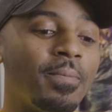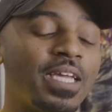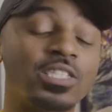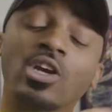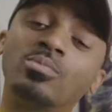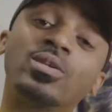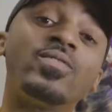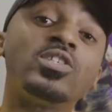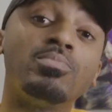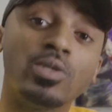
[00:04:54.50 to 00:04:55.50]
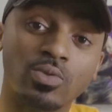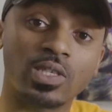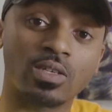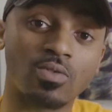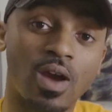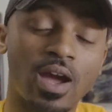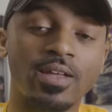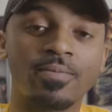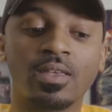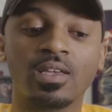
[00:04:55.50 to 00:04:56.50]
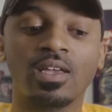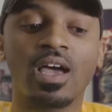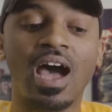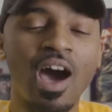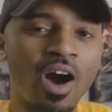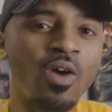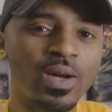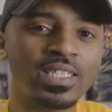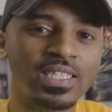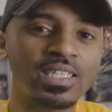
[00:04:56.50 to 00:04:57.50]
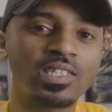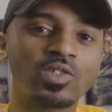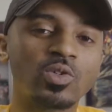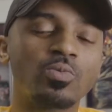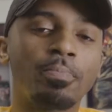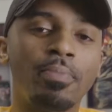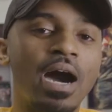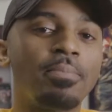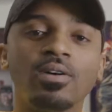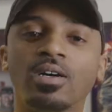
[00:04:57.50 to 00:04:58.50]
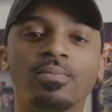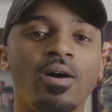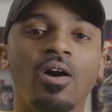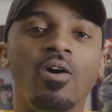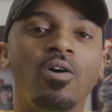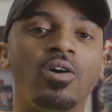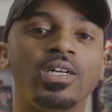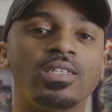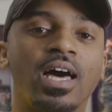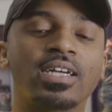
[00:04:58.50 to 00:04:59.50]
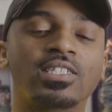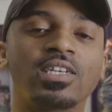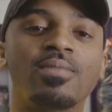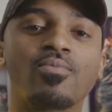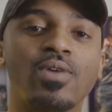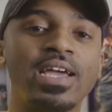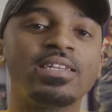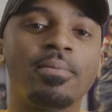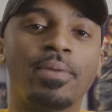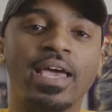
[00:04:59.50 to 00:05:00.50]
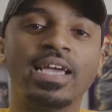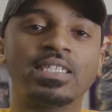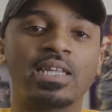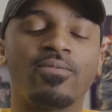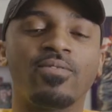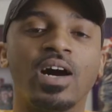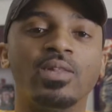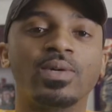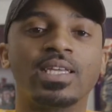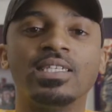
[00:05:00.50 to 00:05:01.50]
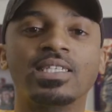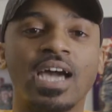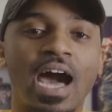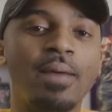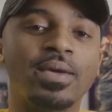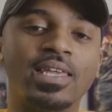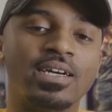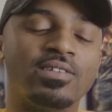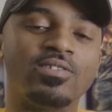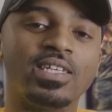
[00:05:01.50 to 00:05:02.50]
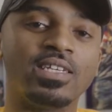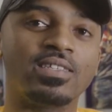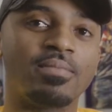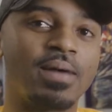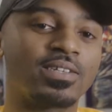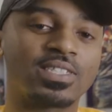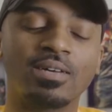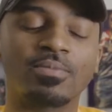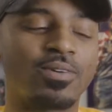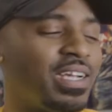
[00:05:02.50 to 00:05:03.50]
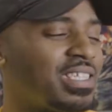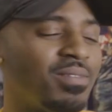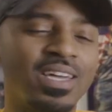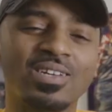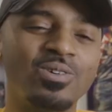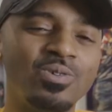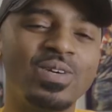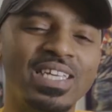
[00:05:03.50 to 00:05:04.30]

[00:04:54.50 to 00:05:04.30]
in terms of his music, right? I always see Lil Duke pop up on like some random page that I'm following. He's commenting underneath about something crazy. I'm like, who